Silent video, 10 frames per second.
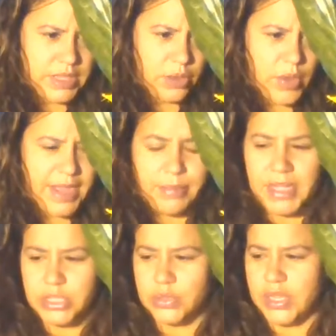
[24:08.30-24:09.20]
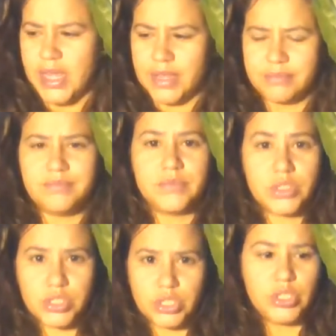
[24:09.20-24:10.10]
Now, why am I doing that?
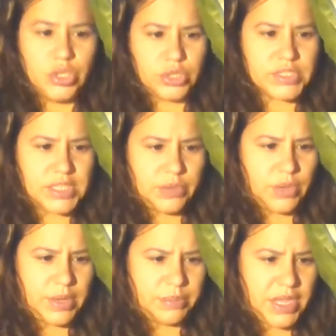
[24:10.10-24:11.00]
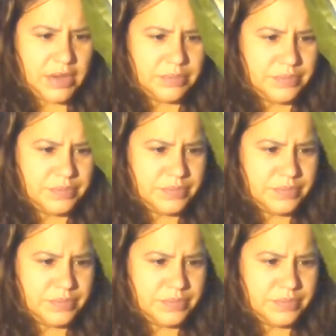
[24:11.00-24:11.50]
You'll see when I'm done.